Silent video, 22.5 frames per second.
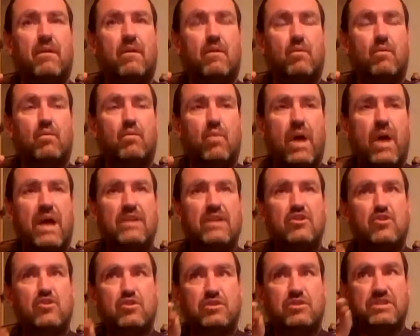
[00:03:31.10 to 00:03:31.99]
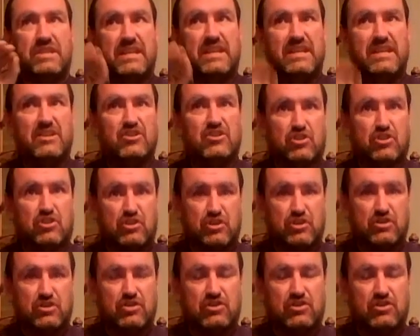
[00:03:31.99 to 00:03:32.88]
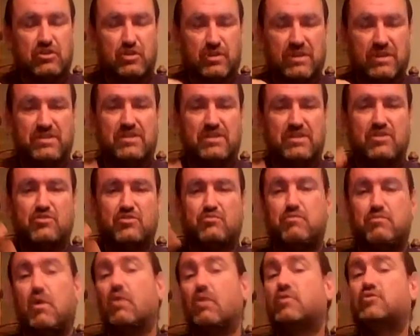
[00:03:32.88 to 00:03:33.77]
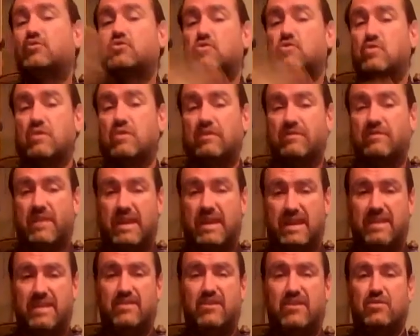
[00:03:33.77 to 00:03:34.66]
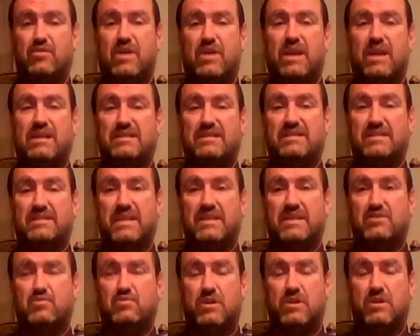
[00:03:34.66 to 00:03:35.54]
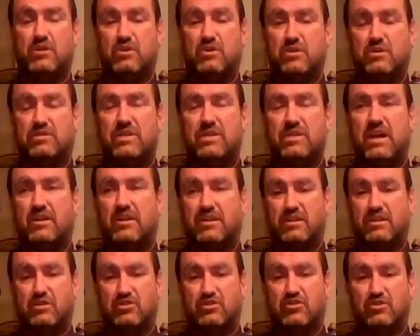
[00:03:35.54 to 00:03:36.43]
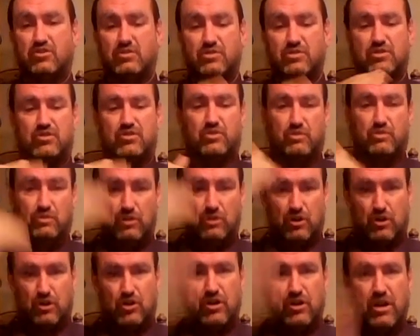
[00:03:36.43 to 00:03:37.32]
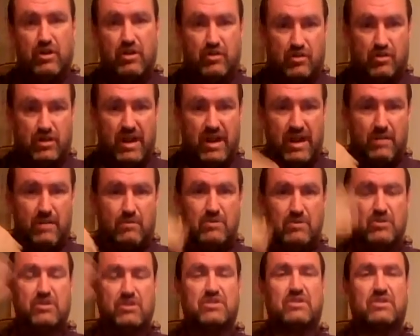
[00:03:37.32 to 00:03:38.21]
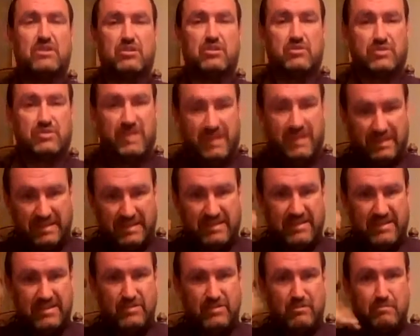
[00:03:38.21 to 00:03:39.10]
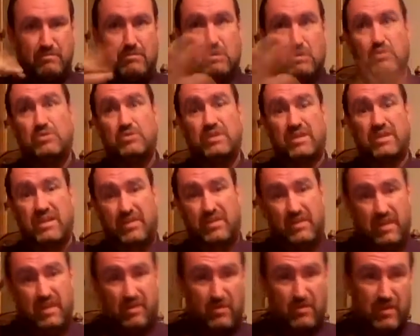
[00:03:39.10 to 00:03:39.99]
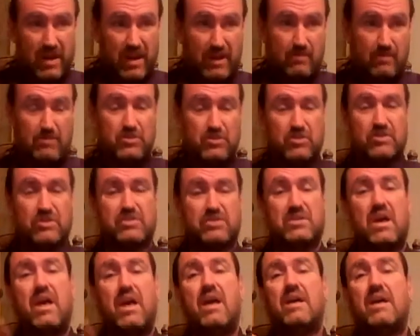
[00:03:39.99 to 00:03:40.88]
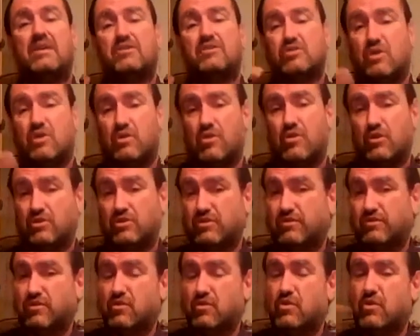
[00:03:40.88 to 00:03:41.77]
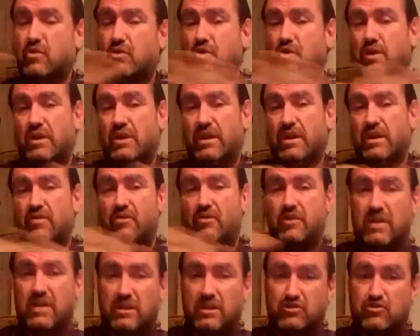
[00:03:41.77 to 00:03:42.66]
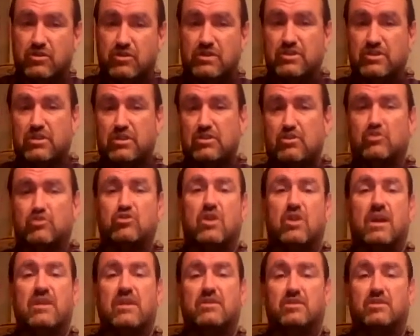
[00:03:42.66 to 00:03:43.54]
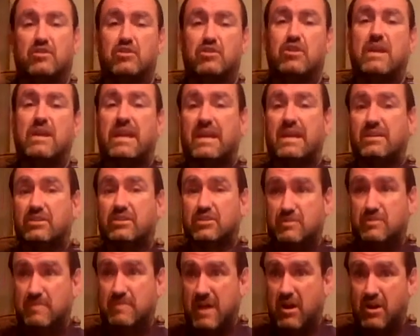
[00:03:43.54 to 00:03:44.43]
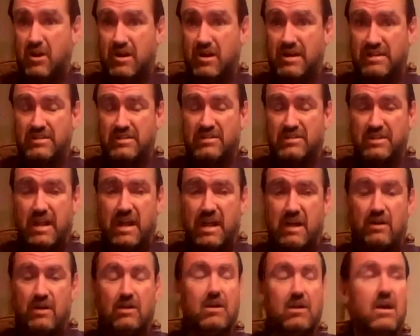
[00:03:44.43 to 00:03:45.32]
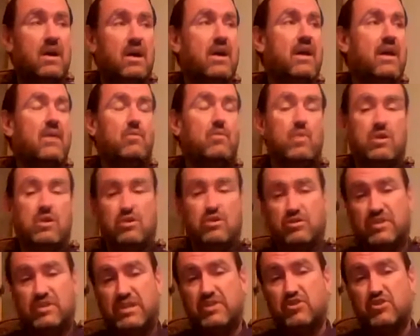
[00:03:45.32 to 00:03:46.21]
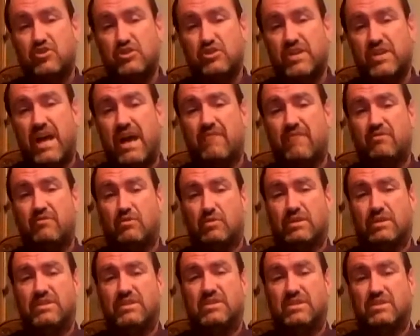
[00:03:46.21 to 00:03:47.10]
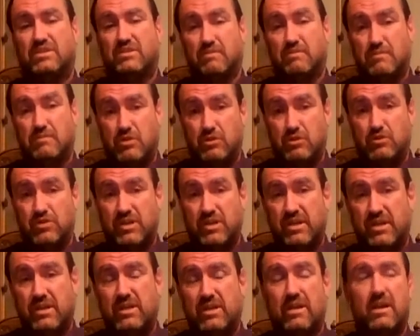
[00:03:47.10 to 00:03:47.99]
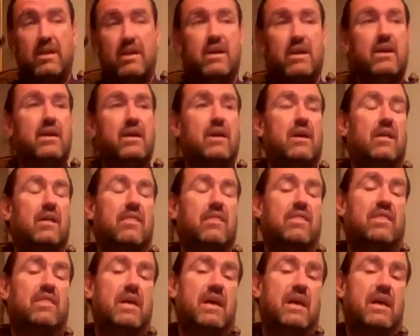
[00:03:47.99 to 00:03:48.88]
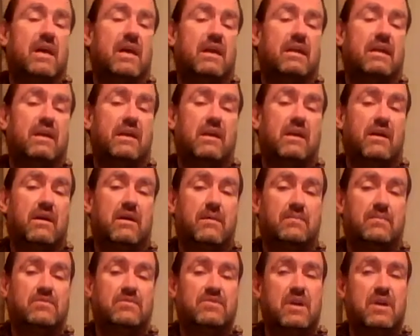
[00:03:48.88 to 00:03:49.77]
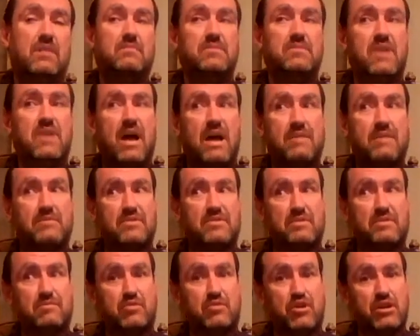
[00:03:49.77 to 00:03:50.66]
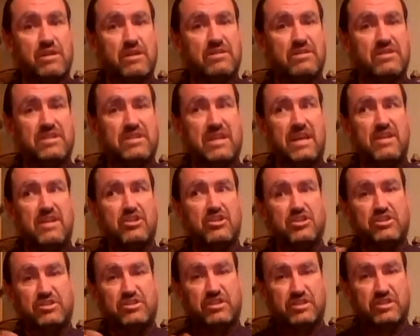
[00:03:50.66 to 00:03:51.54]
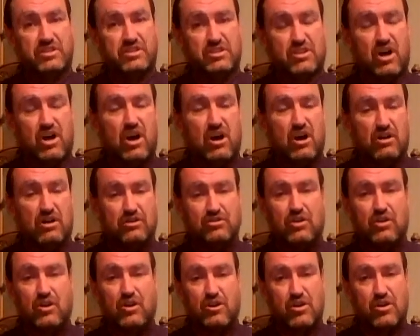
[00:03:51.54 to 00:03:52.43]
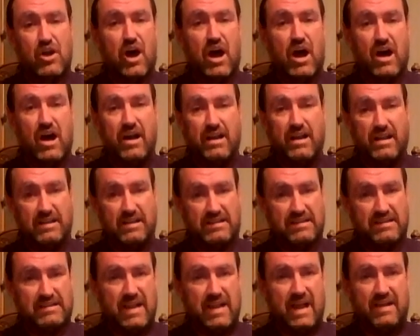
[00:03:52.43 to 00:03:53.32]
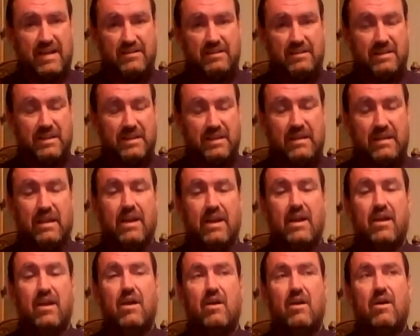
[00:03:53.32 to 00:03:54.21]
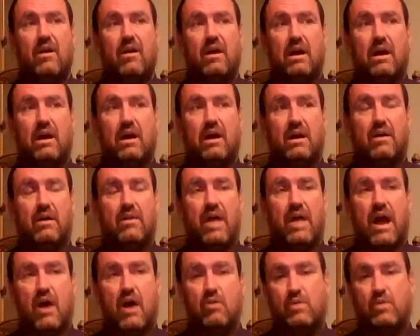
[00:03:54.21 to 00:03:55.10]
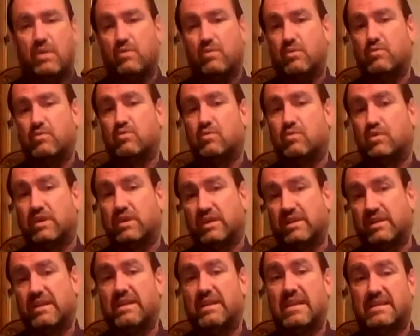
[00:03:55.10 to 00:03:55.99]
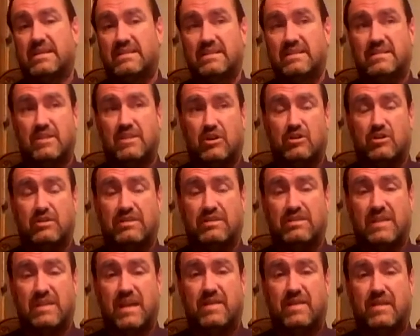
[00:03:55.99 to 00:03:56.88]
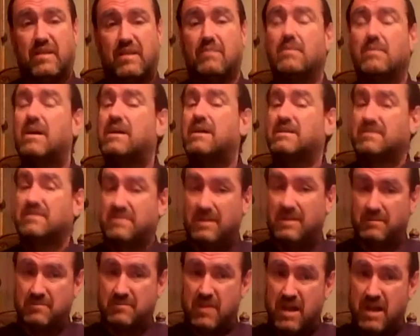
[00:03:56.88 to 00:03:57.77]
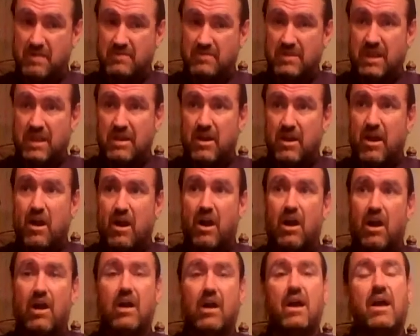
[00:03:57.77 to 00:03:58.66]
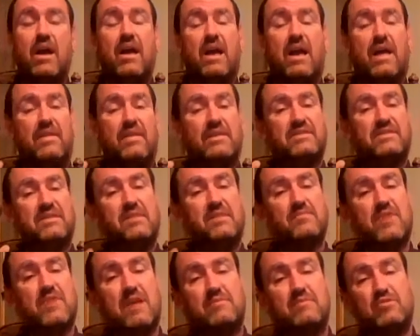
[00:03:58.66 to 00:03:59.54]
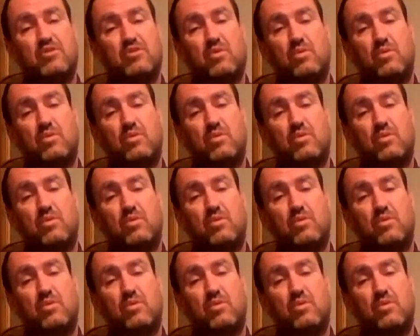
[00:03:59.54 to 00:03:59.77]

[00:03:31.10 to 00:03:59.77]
when your teachers, so this is both true of in the United States when you're telling your students to learn other languages and you say listen to music in the other languages. So those of you who are in other countries and you're trying to learn English American style, when your teachers have you listen to music, then sometimes the pronunciations in songs are not exactly how we would really necessarily say them. Sometimes they are. And then sometimes the